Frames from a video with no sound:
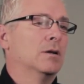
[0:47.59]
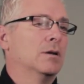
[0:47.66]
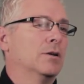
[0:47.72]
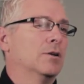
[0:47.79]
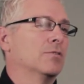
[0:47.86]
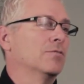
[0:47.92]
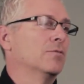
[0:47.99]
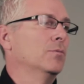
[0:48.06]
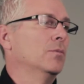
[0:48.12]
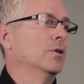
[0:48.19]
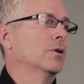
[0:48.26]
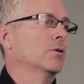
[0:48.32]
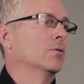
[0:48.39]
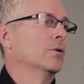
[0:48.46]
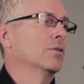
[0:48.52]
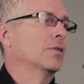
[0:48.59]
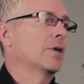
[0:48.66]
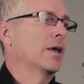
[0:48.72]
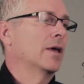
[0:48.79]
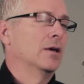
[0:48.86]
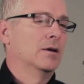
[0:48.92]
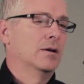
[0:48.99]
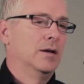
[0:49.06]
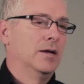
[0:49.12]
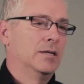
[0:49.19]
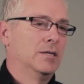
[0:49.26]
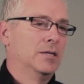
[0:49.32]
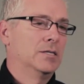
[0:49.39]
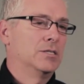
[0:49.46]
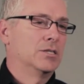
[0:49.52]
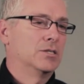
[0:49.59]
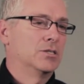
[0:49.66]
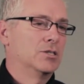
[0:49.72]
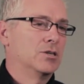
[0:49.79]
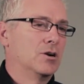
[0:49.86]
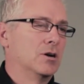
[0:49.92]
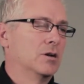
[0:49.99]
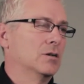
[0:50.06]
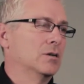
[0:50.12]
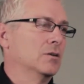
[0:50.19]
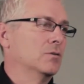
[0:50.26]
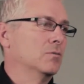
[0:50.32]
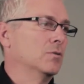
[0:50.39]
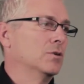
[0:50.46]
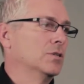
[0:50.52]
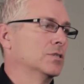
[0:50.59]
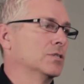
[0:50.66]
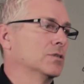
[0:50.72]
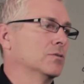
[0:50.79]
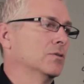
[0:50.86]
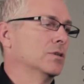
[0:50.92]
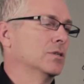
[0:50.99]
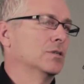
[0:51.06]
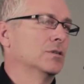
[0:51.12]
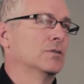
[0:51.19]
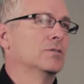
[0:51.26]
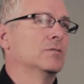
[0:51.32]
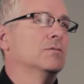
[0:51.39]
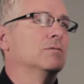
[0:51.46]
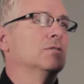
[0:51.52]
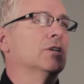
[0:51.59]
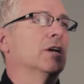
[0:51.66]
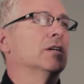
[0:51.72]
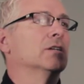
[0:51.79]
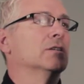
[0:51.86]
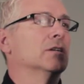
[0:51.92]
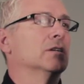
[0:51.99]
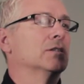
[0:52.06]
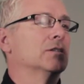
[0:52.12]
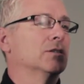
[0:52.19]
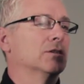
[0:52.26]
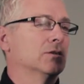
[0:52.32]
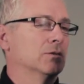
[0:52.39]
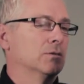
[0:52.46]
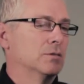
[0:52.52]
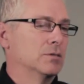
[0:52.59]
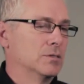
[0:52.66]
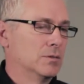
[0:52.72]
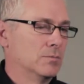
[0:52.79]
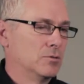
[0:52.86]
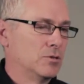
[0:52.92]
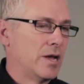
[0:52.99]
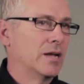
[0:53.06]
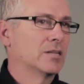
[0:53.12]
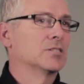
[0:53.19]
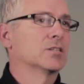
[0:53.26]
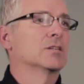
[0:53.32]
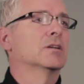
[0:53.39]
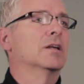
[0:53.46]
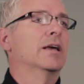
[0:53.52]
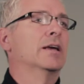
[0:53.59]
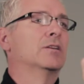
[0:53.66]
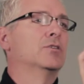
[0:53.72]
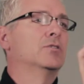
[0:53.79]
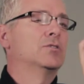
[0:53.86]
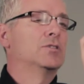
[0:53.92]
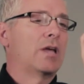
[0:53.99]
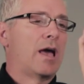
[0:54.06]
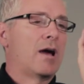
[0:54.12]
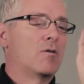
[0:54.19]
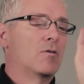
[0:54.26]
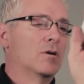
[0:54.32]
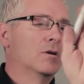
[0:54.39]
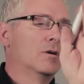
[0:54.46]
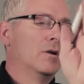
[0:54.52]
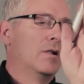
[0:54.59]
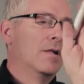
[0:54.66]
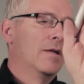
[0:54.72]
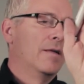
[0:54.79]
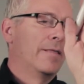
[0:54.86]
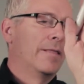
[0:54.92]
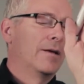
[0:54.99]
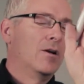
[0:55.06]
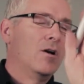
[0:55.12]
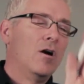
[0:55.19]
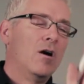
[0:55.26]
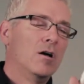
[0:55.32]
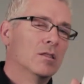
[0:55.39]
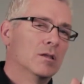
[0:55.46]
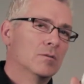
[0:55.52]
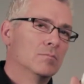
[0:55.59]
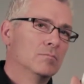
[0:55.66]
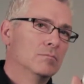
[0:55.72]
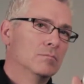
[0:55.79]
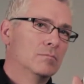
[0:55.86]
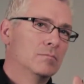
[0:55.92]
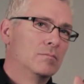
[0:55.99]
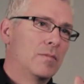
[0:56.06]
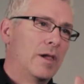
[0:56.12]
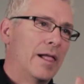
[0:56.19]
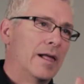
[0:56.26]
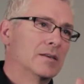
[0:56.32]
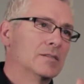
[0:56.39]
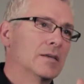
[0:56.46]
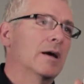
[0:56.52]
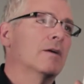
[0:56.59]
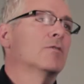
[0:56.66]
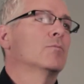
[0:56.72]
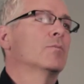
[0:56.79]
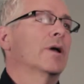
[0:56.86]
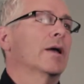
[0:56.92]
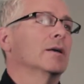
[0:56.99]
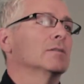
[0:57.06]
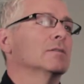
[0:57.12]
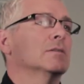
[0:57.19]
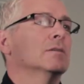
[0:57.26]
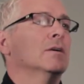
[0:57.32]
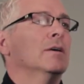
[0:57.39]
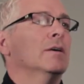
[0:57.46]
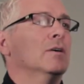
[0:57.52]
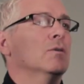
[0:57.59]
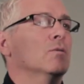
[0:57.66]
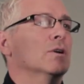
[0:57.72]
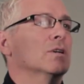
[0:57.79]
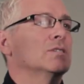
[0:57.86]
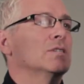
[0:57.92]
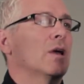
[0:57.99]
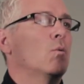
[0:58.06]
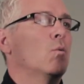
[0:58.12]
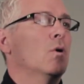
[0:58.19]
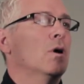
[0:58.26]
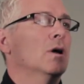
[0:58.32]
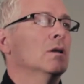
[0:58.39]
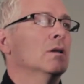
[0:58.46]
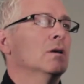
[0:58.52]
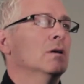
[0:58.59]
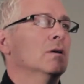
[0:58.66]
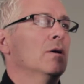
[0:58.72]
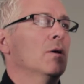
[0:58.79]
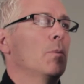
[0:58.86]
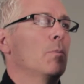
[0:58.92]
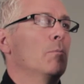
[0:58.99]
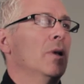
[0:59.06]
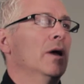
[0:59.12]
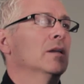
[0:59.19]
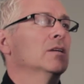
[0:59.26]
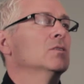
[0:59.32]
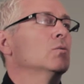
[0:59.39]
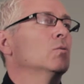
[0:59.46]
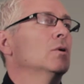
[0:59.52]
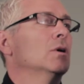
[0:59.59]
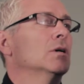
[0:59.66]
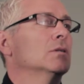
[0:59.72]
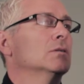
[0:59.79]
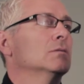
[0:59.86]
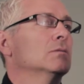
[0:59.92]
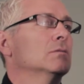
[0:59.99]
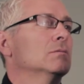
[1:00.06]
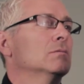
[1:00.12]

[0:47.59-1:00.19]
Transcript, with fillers: you're familiar with a addition chart. We're just going to change this to subtraction and use our column as our base. We're going to say 1 minus 1